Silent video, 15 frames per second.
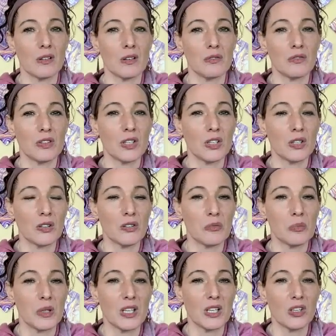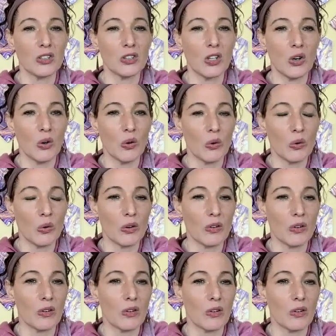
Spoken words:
The fear of being alone,